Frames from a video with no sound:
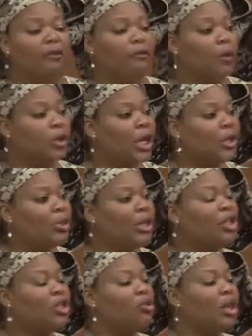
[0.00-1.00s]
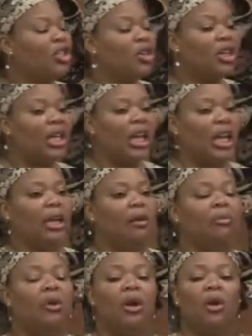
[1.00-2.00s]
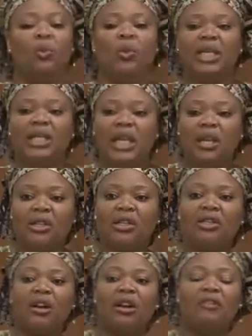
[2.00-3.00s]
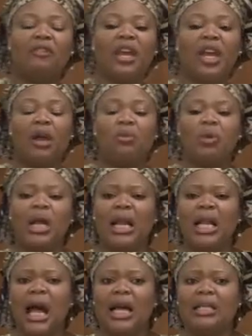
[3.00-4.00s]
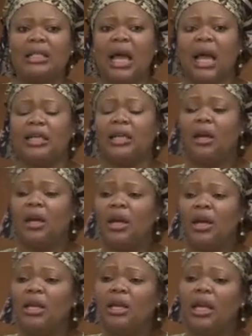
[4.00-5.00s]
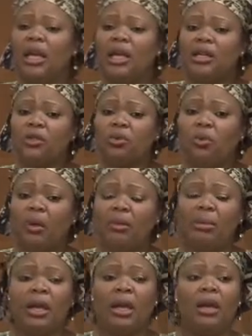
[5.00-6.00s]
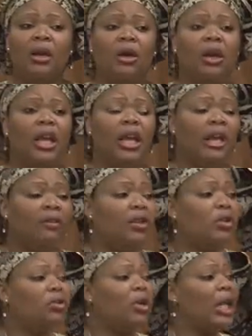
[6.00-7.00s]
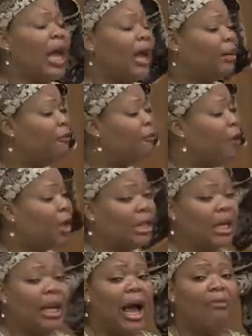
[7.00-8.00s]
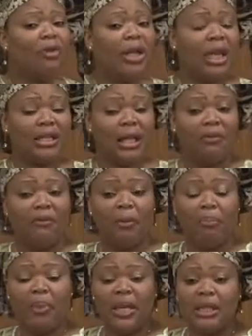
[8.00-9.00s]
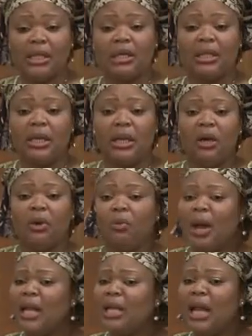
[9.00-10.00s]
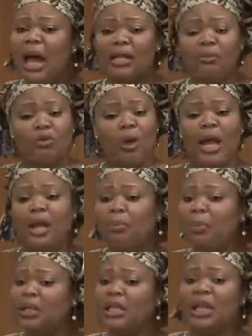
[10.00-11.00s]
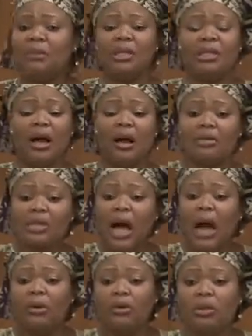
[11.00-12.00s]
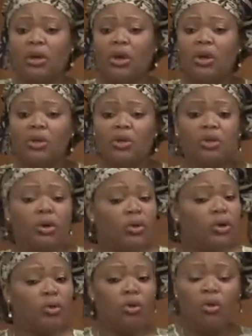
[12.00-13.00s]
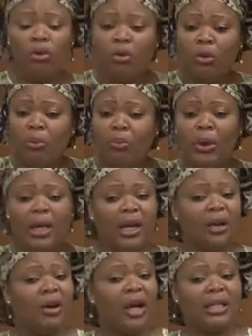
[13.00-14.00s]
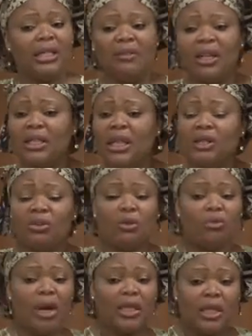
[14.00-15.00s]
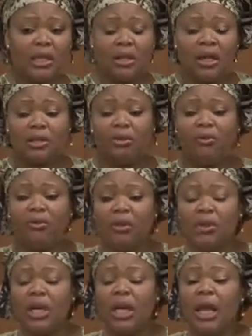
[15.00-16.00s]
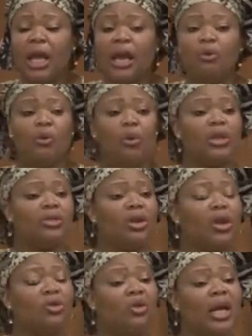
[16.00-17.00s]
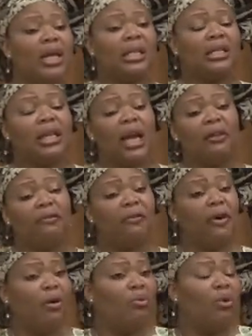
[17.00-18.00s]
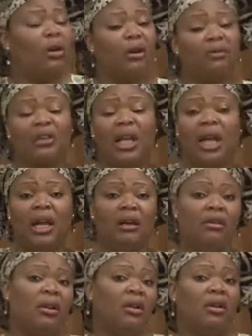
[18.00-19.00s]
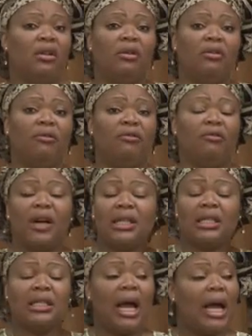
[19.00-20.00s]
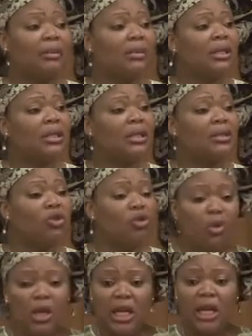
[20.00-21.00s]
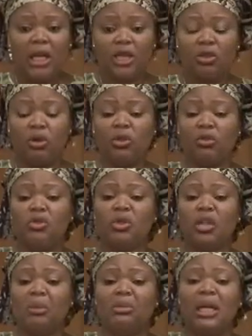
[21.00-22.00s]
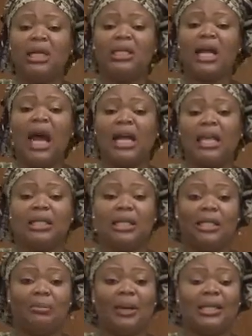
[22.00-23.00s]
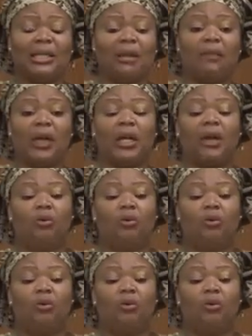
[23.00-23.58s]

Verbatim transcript: Voters registration came, we did a survey and realized that these women, even though they had fought and advocated for peace, were not really putting themselves out to do political activities, to register, to vote. And we went to the UN and said, for one of the first times, you need to do something targeting specifically